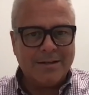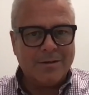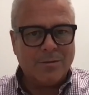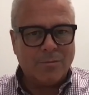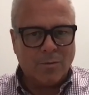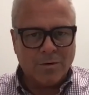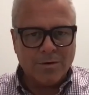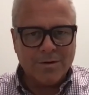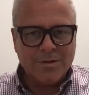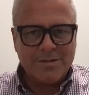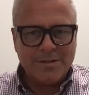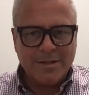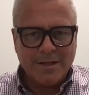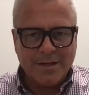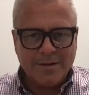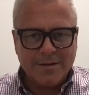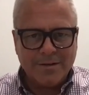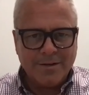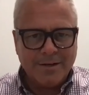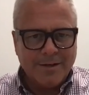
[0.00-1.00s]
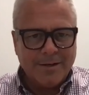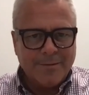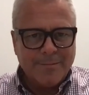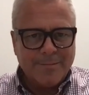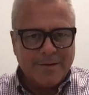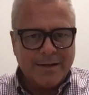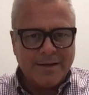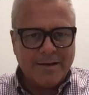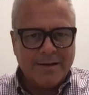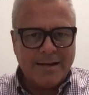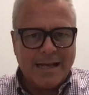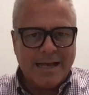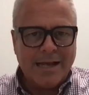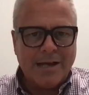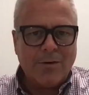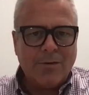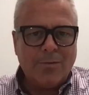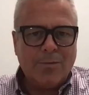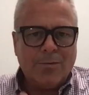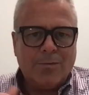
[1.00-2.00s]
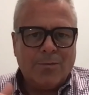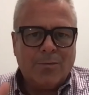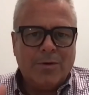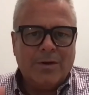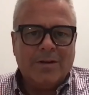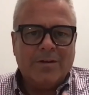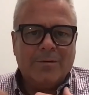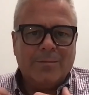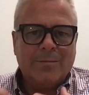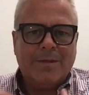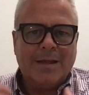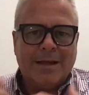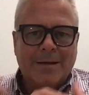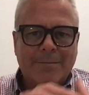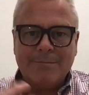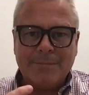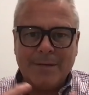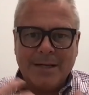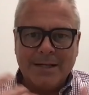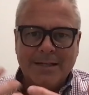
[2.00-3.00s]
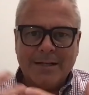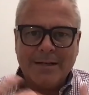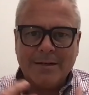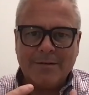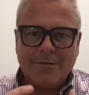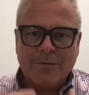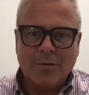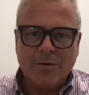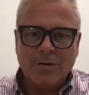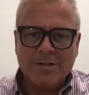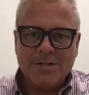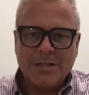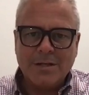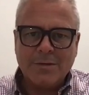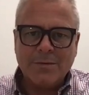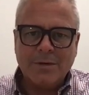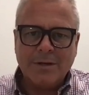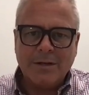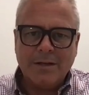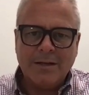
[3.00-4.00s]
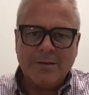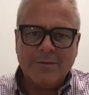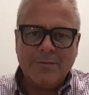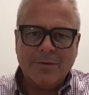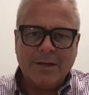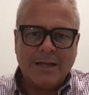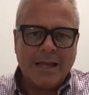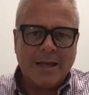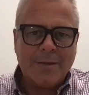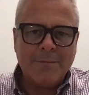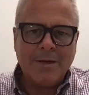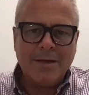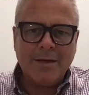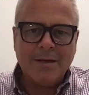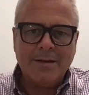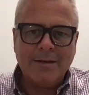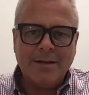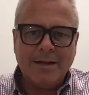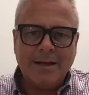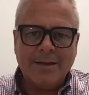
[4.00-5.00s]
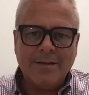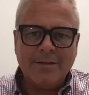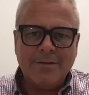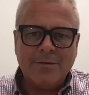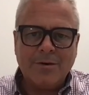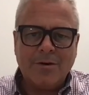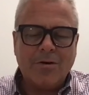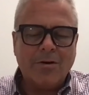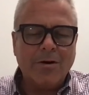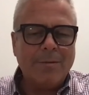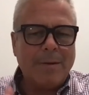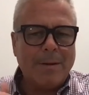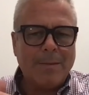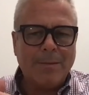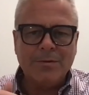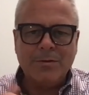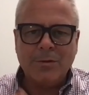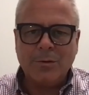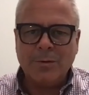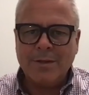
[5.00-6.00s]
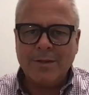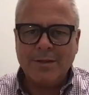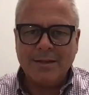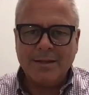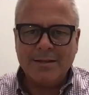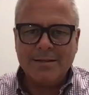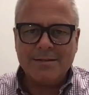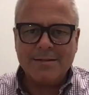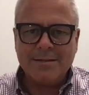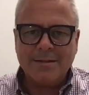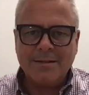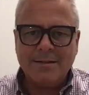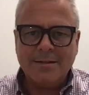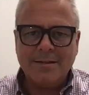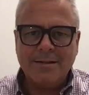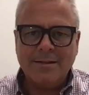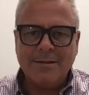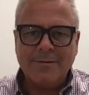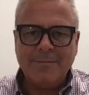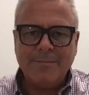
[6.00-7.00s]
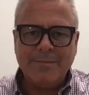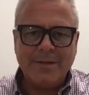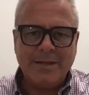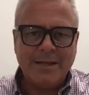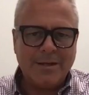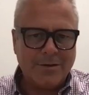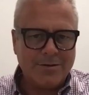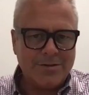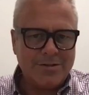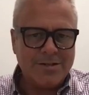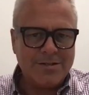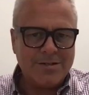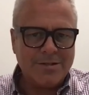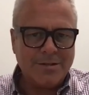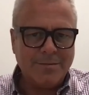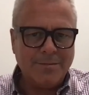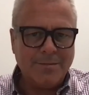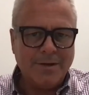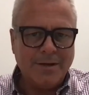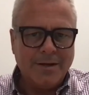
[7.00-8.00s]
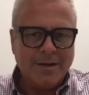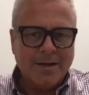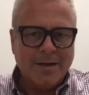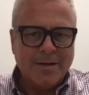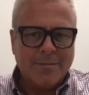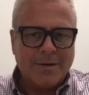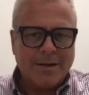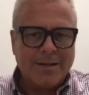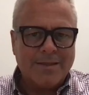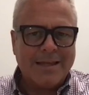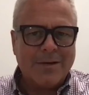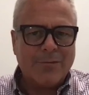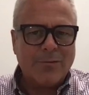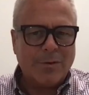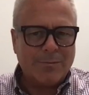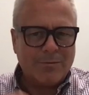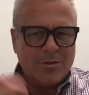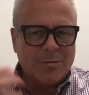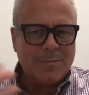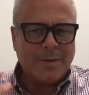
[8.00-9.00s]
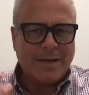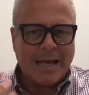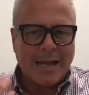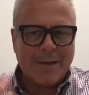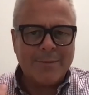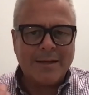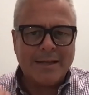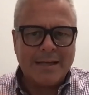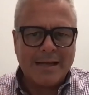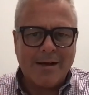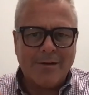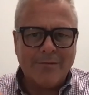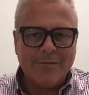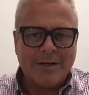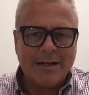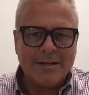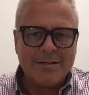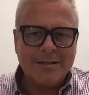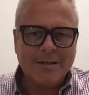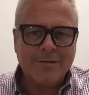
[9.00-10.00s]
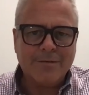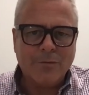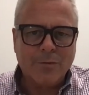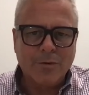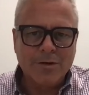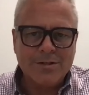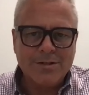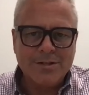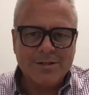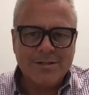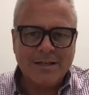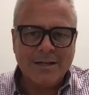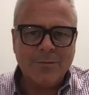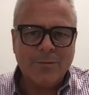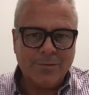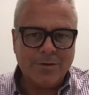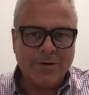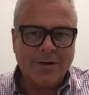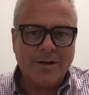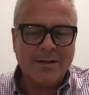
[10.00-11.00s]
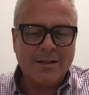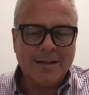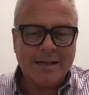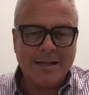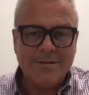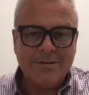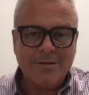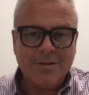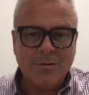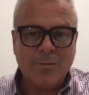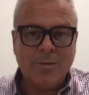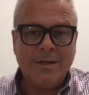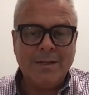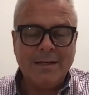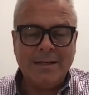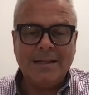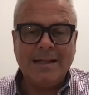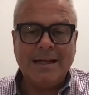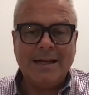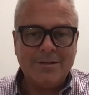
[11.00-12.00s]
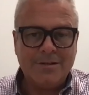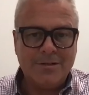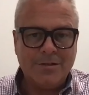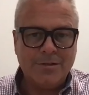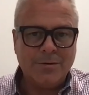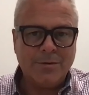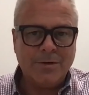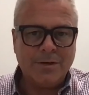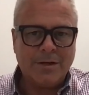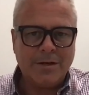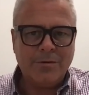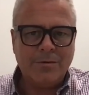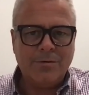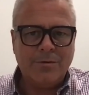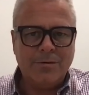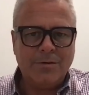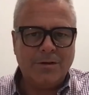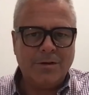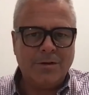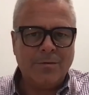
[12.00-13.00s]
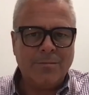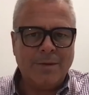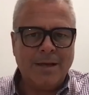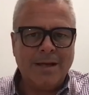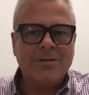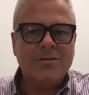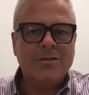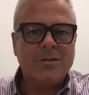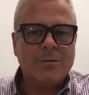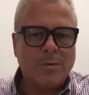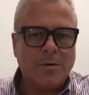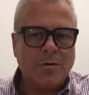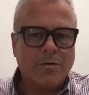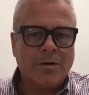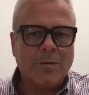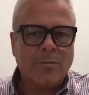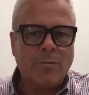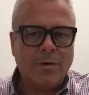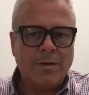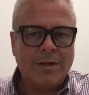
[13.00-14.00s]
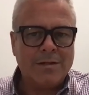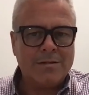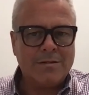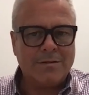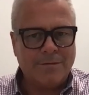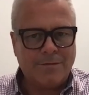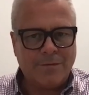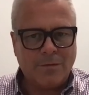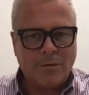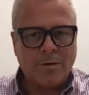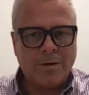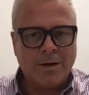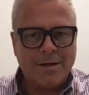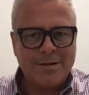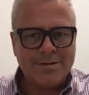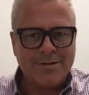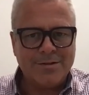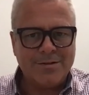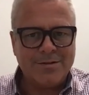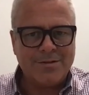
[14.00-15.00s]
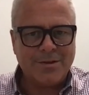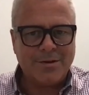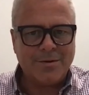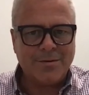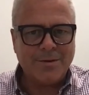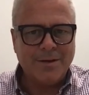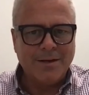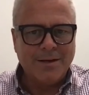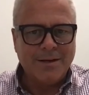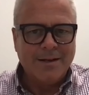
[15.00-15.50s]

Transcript: and awards dinner and now we are that magnetic force and and we came in and there are already people doing things in the ecosystem. But I think we just became the galvanizing force that said, we're onto that too. We need that too. And can you can you manage this program with us and for us? And so